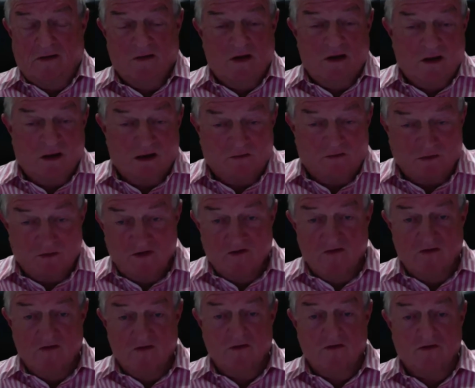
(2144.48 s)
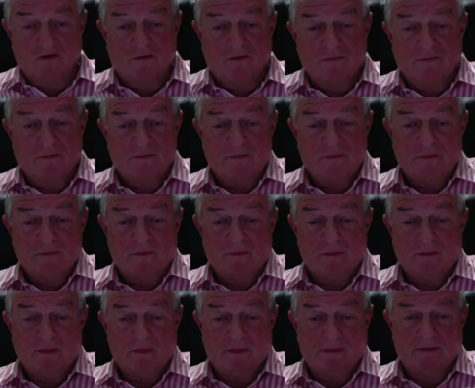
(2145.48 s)
and then he'd get everyone to do it,
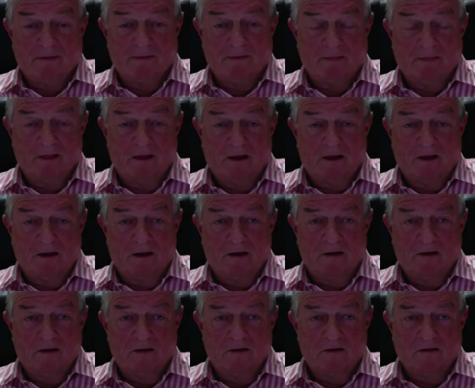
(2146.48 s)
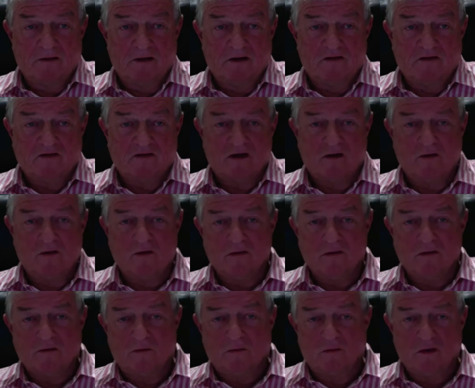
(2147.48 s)
and then he'd say,
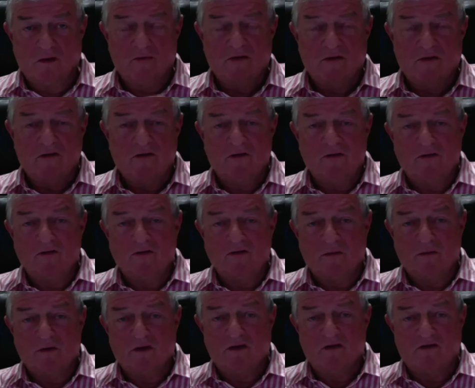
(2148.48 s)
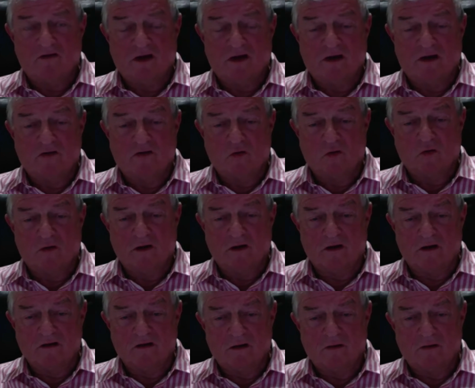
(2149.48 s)
look, what I'm going to do is I'm going to start talking.